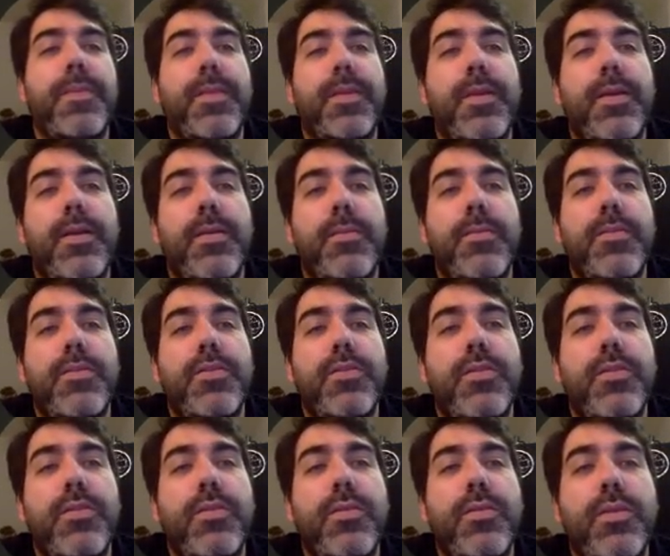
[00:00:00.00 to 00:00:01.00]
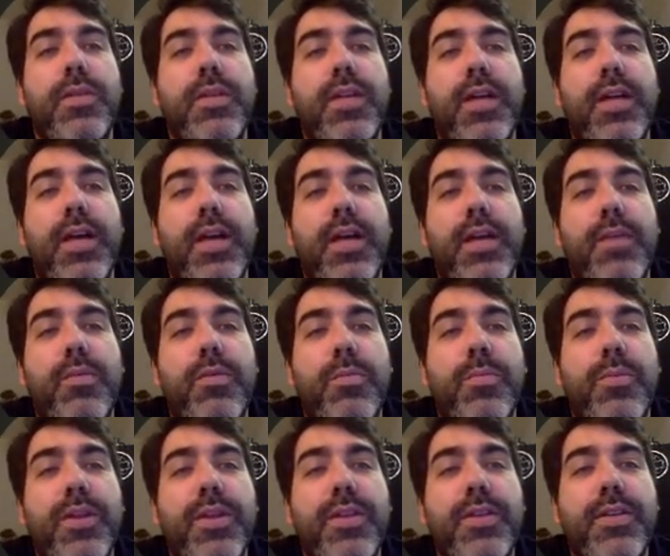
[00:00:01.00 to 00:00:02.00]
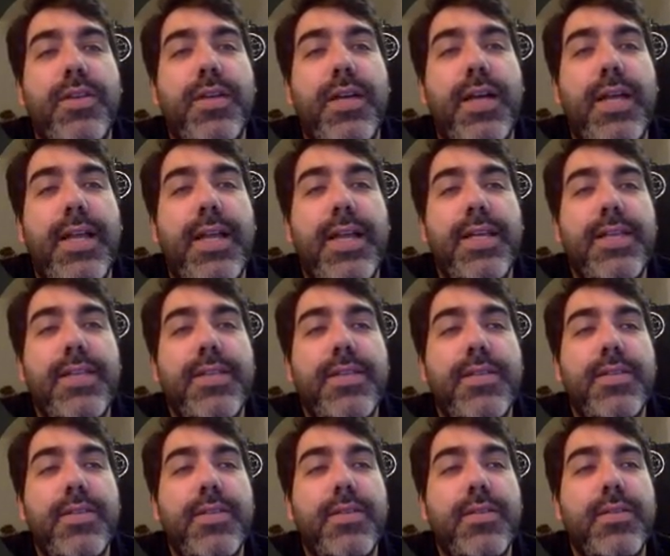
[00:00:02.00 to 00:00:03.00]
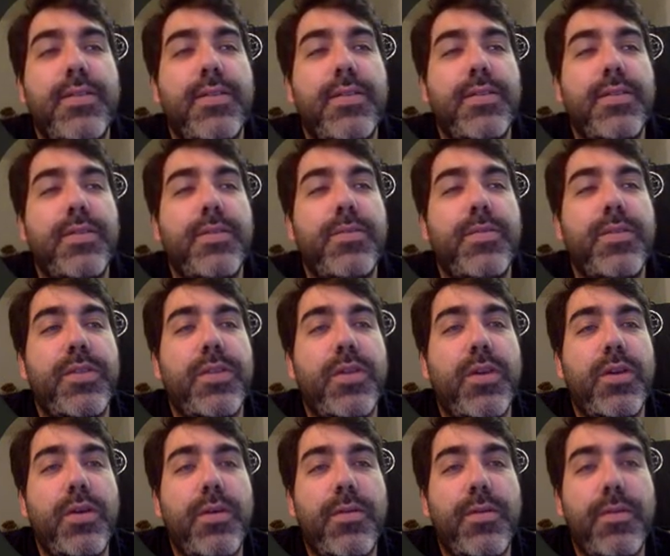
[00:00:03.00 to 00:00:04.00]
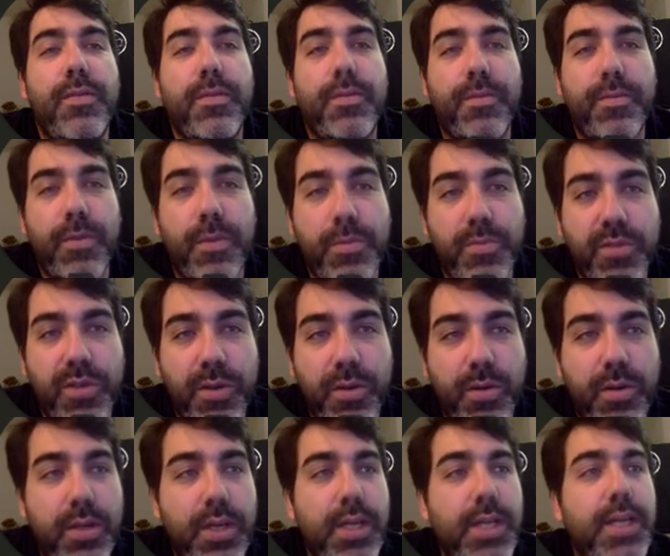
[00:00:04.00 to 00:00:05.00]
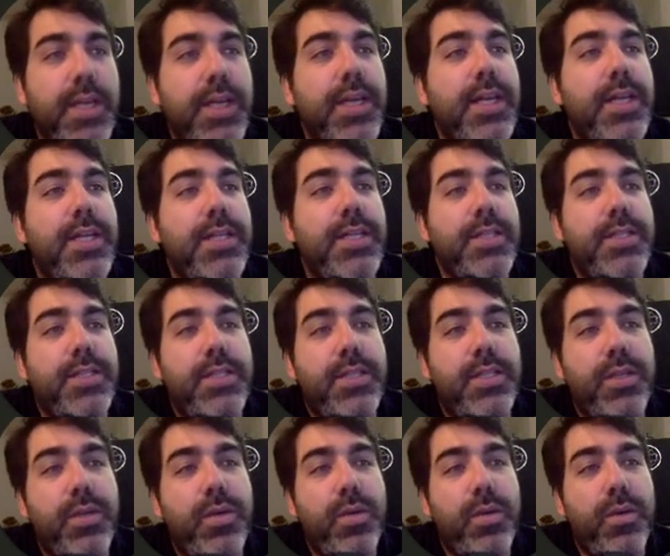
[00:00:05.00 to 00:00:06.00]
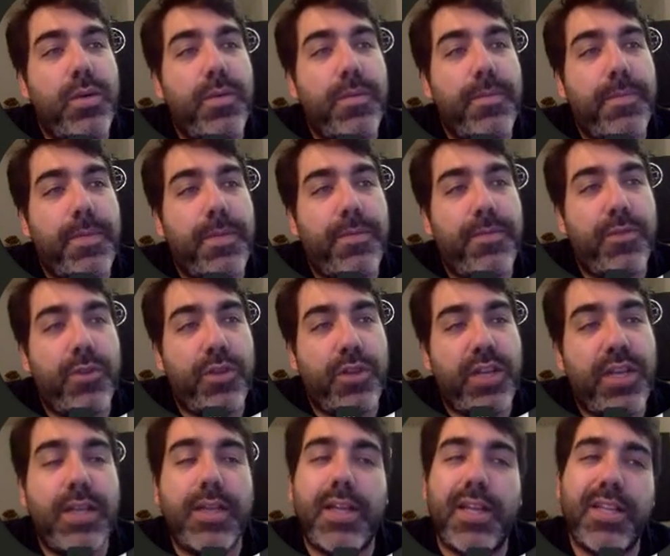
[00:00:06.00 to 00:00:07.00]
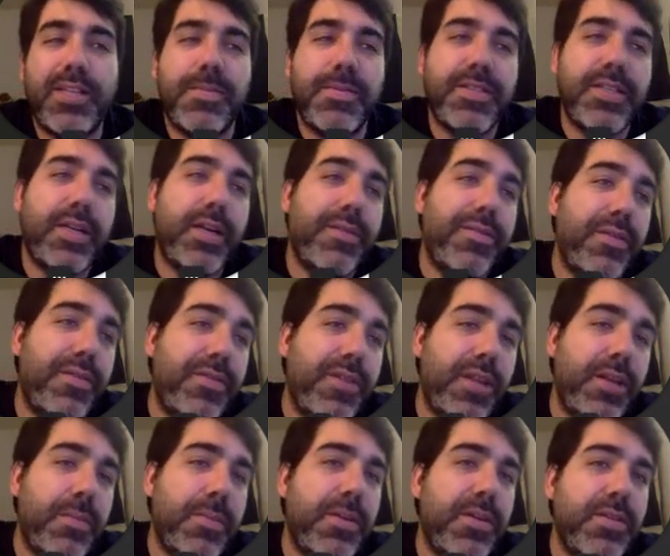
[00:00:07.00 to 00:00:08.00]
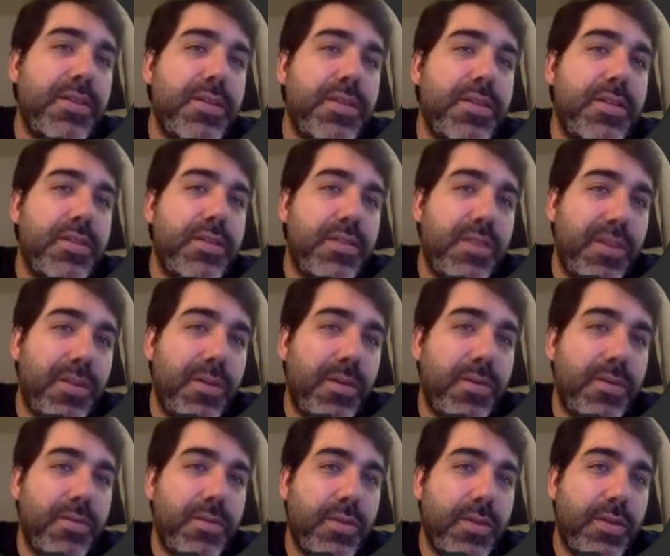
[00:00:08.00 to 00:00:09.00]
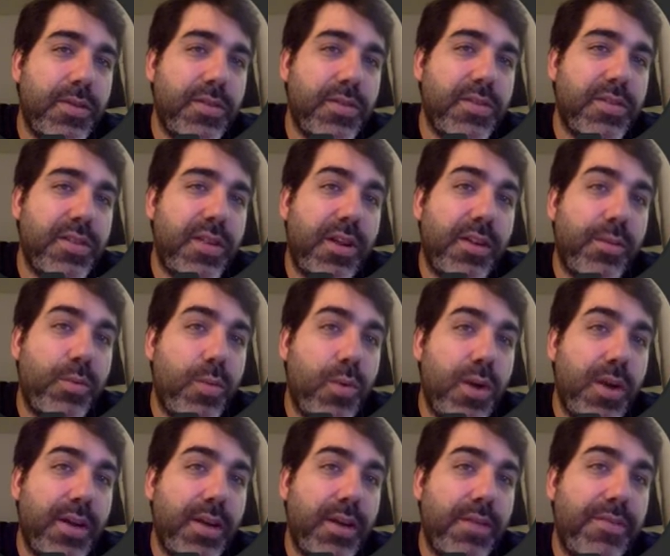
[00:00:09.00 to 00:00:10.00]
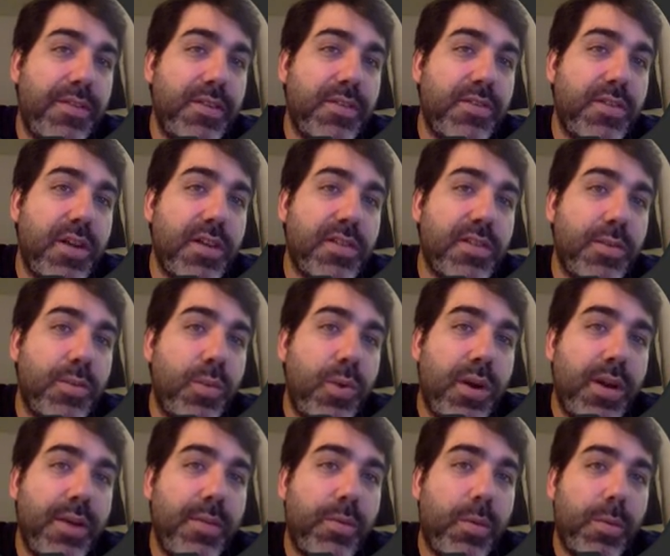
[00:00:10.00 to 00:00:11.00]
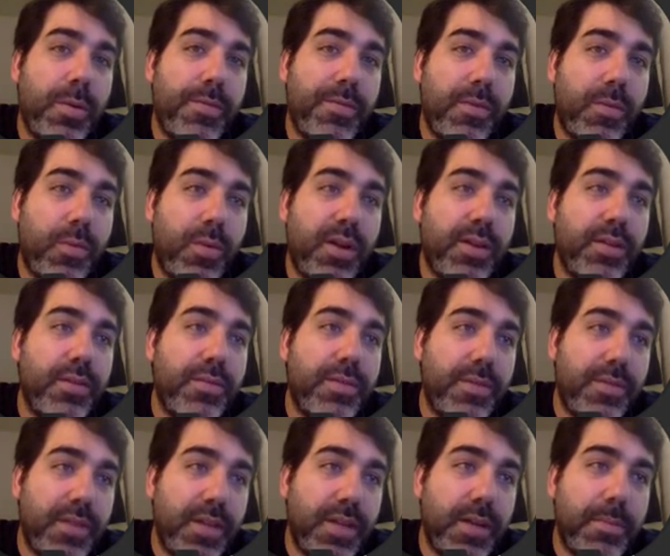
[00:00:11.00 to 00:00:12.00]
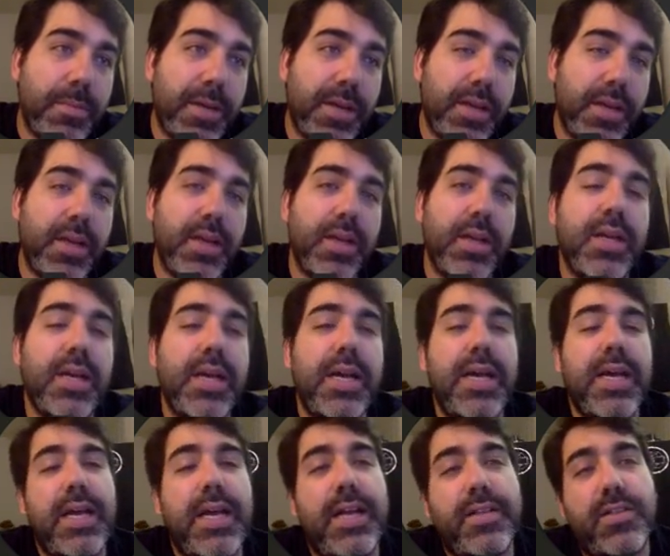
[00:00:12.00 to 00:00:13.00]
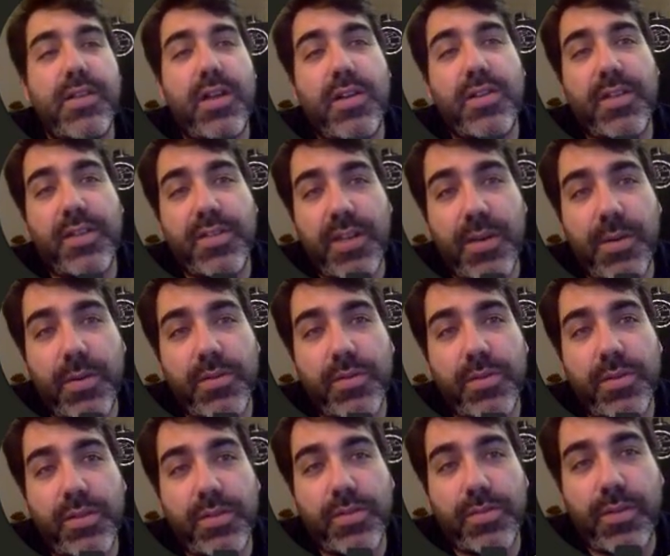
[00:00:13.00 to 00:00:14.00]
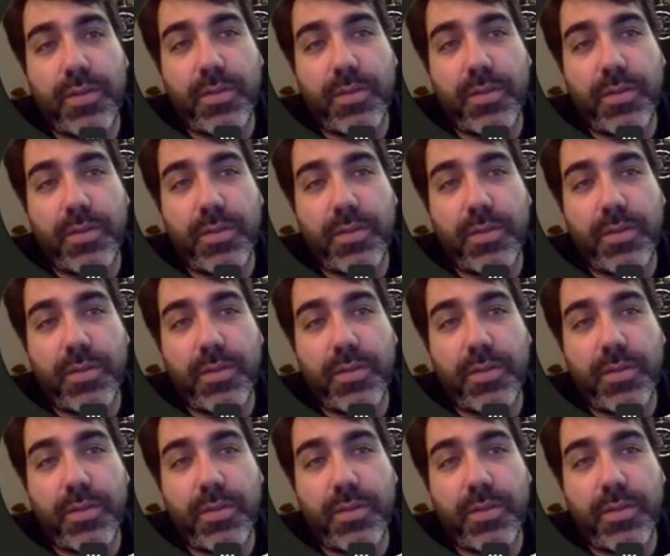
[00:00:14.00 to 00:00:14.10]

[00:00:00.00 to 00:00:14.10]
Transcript: Let me show you. Yeah, it will print a list with from 0 to 14, that is basically 15 because it's 0. So it doesn't start at 1. If it starts at 1, it will be from 1 to 15, but it starts at 0, so it's from